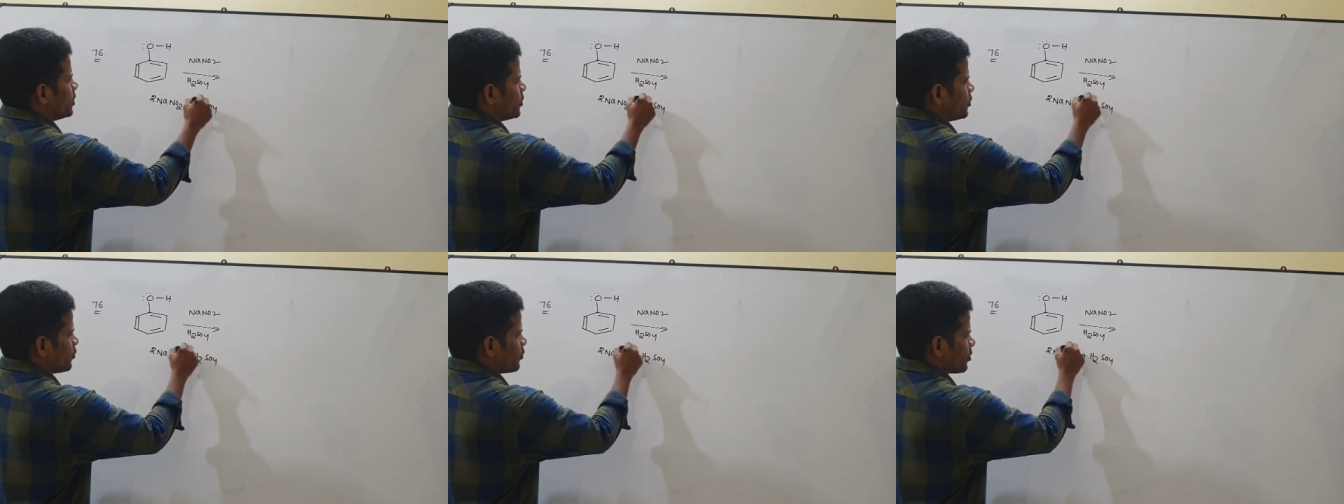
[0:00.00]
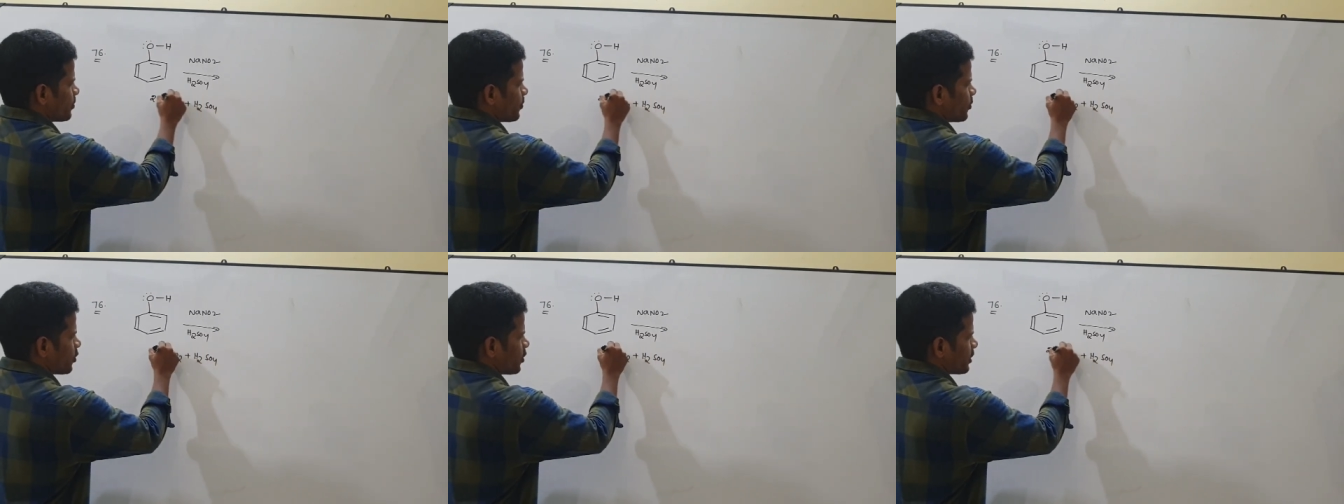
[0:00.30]
your
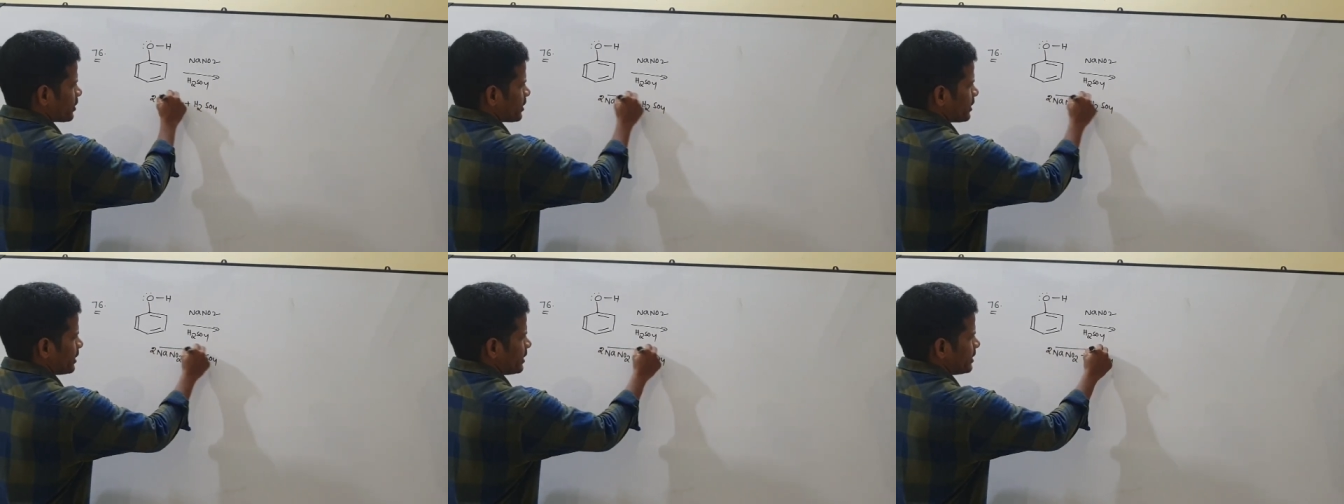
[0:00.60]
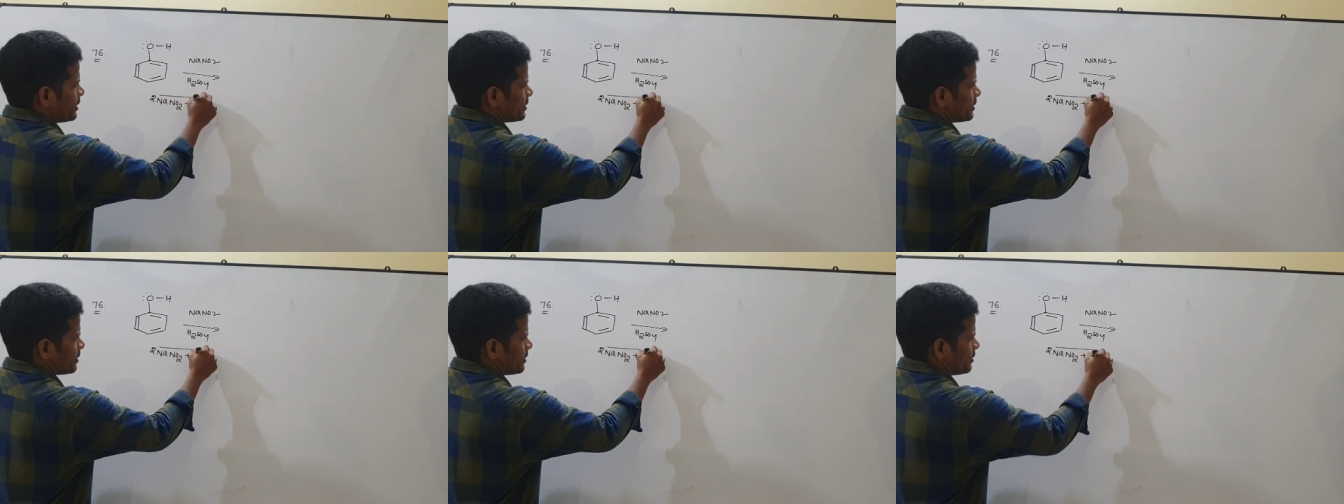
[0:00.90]
product
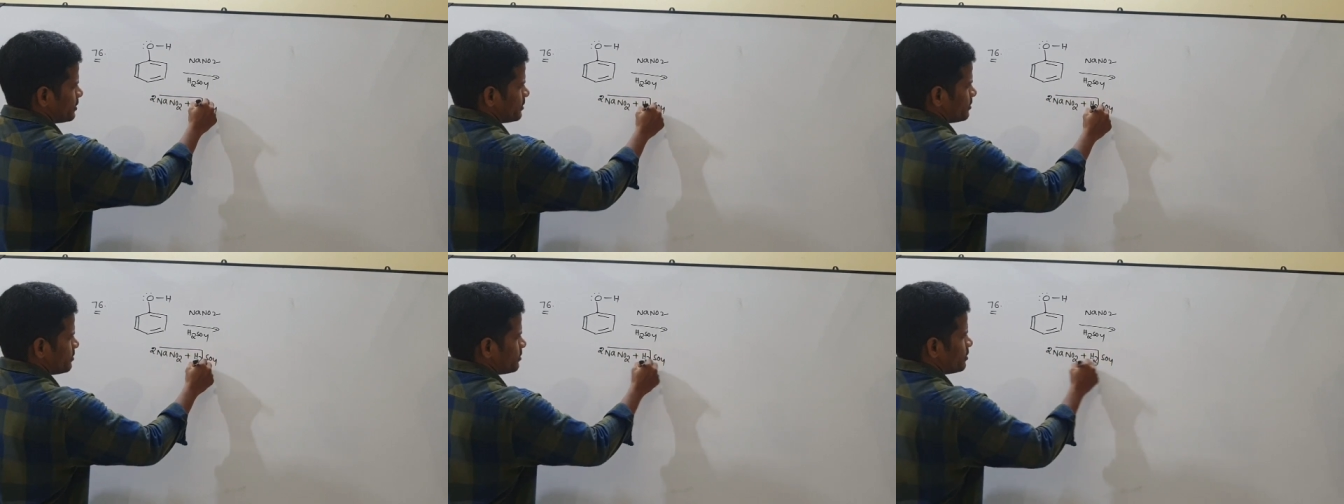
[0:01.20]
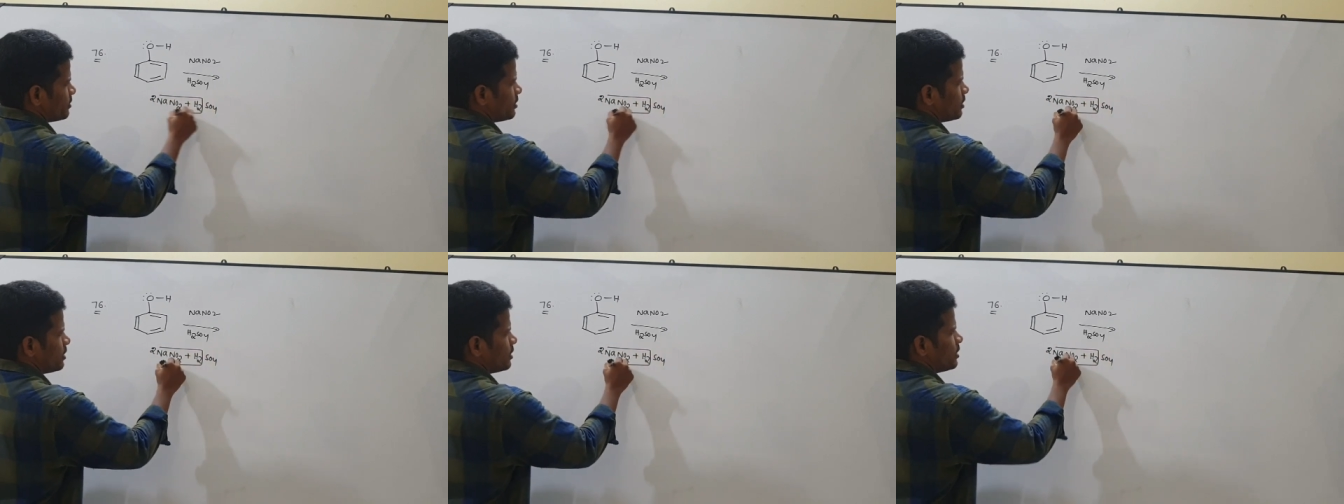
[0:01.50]
is uh,
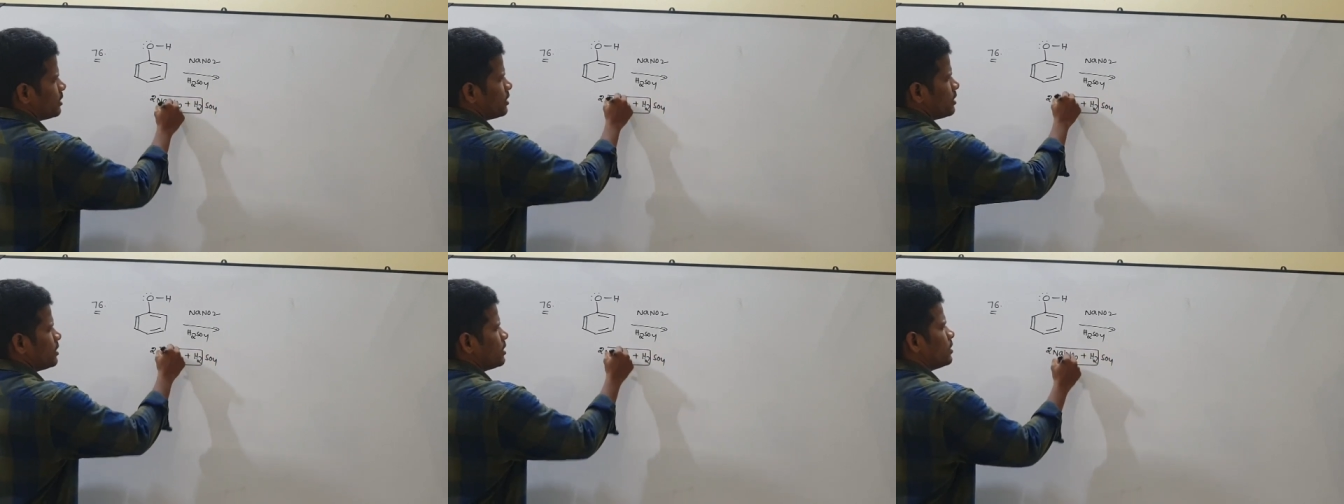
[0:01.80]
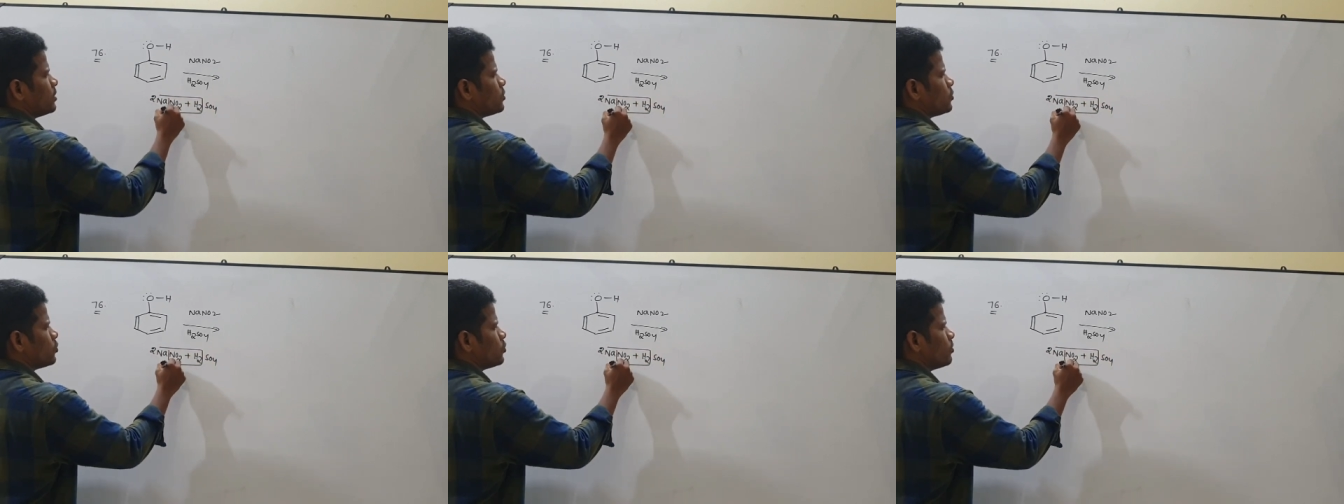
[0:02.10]

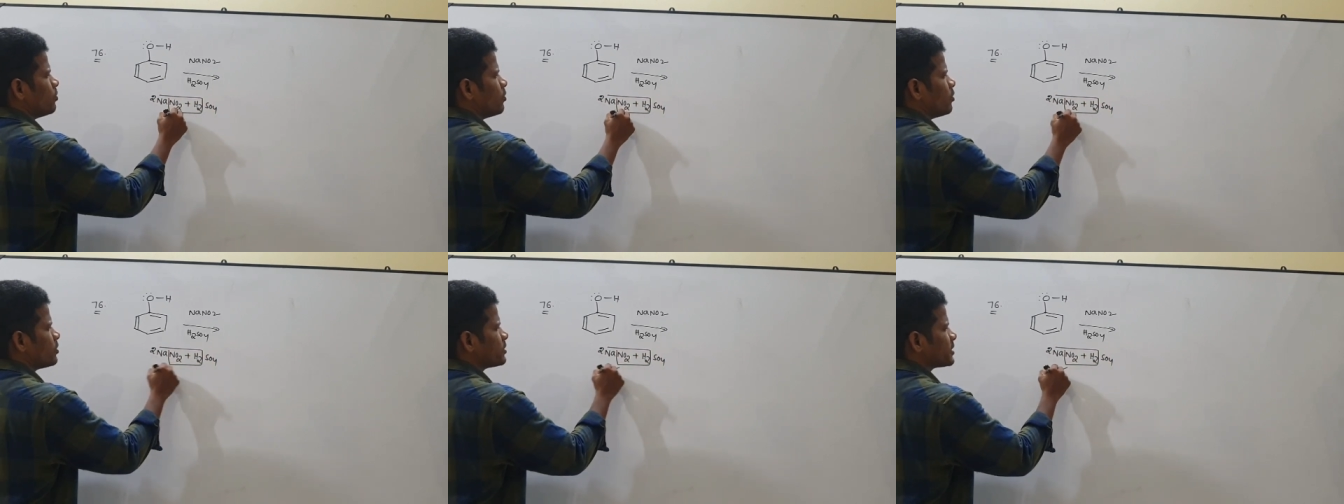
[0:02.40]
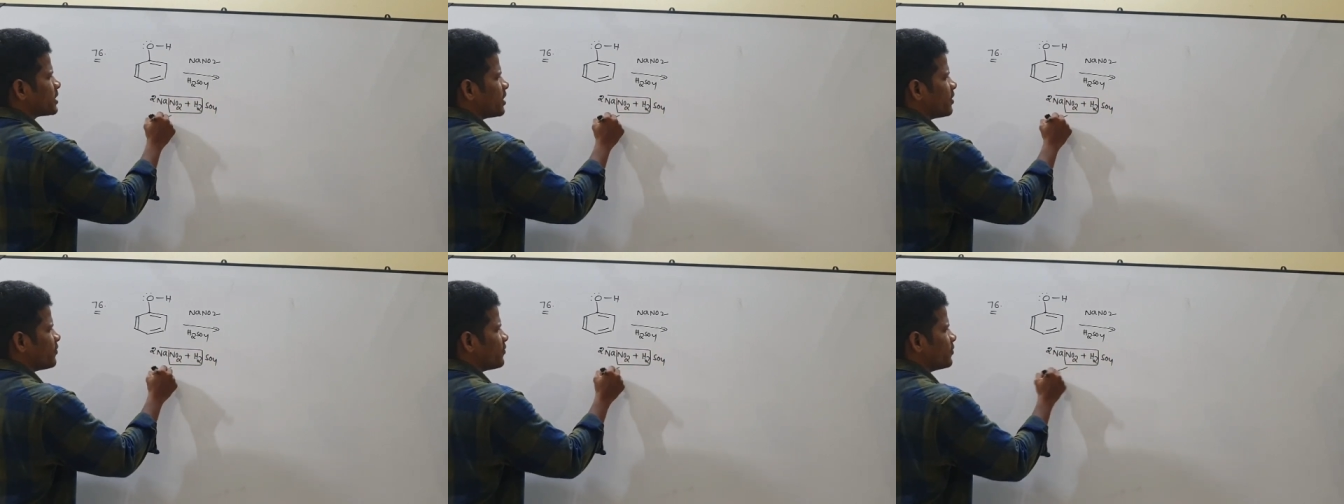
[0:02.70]
2 moles
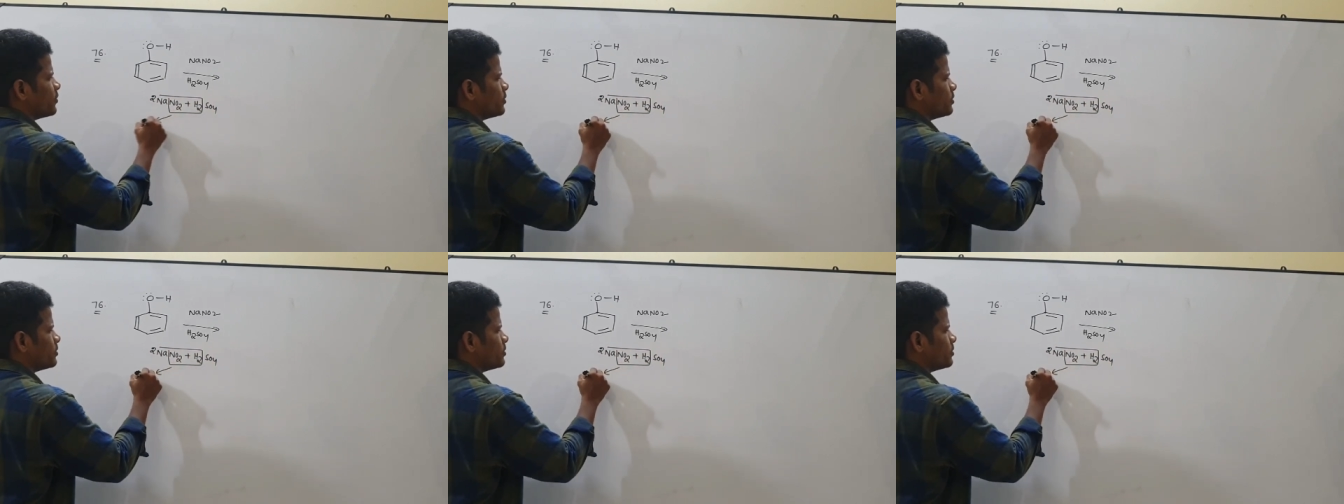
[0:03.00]
of